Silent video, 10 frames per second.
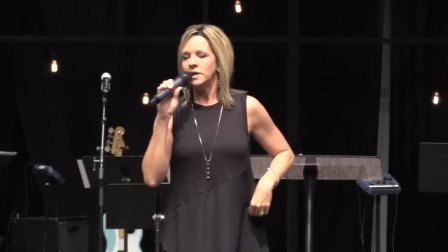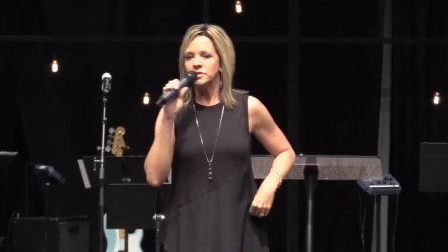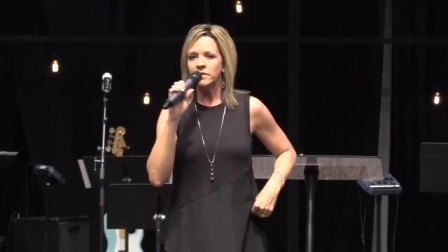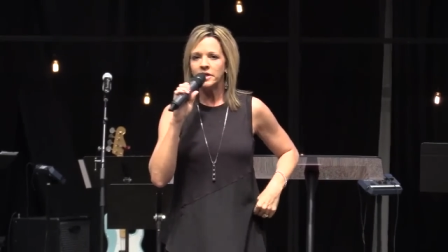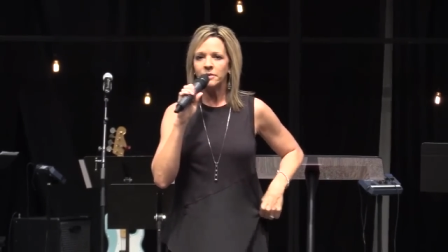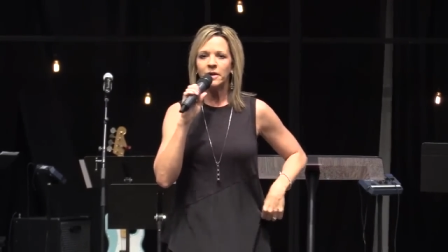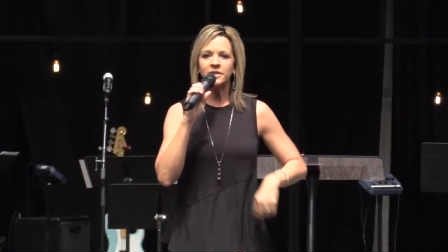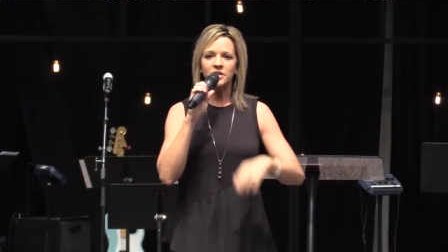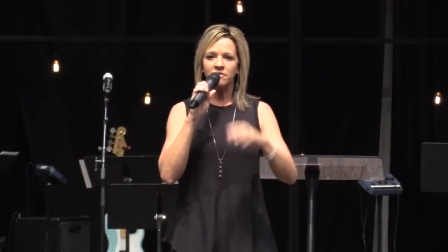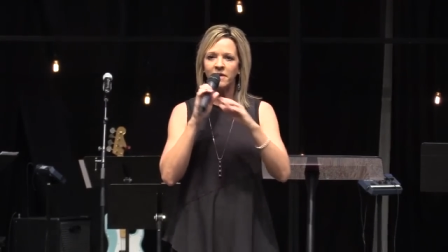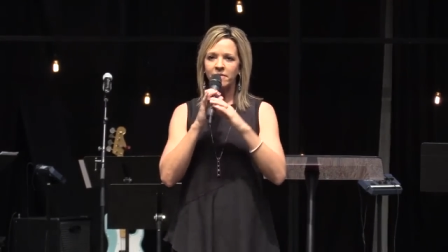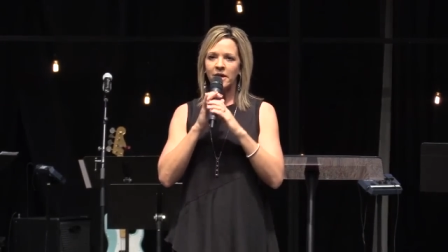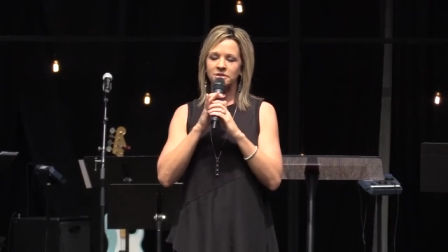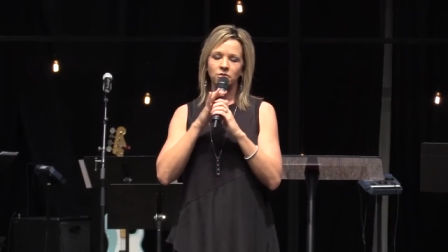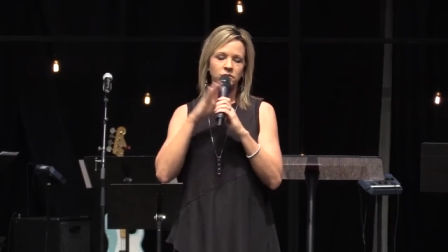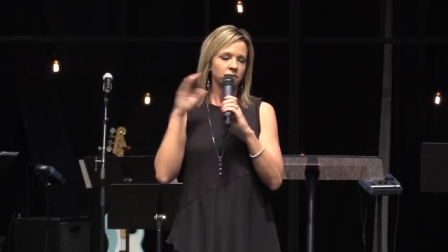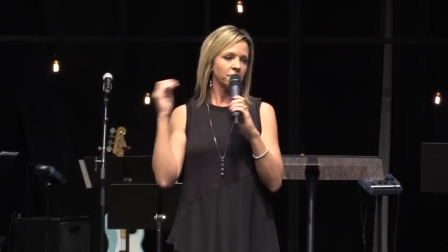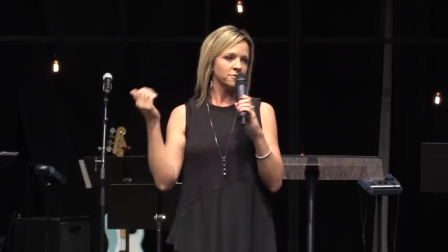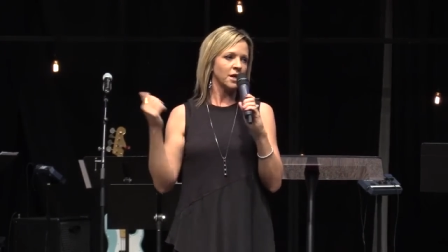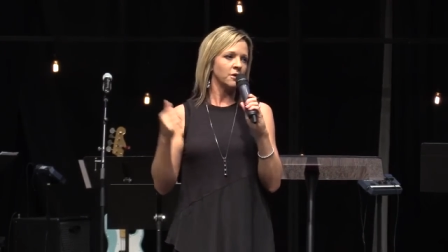Did you wake up? And I checked five households. The
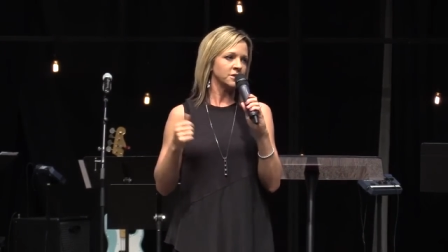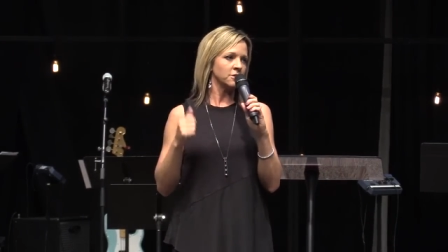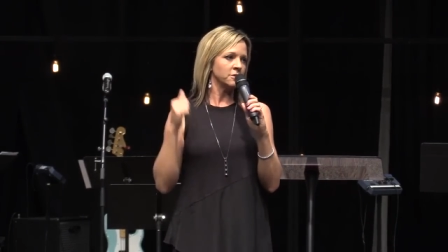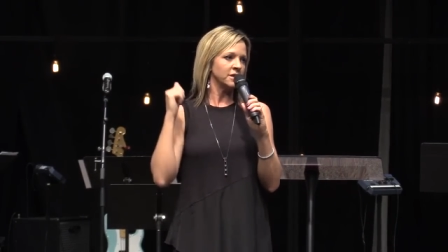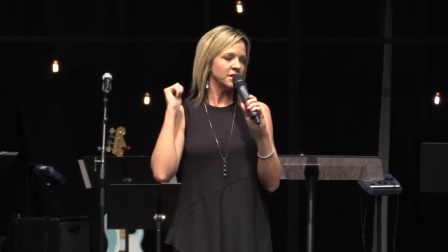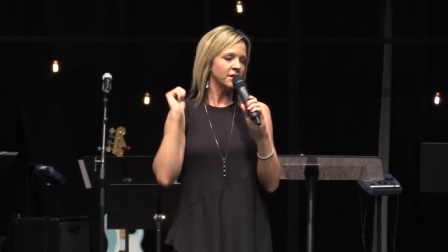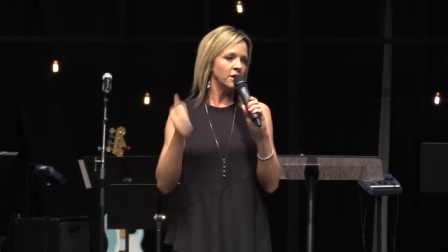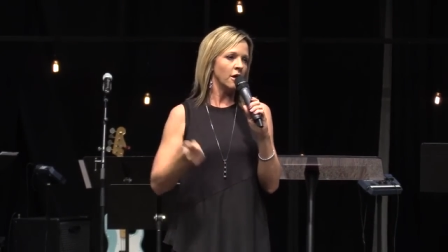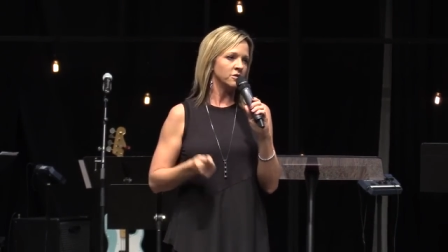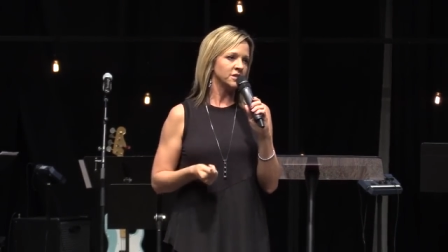first household, they said no.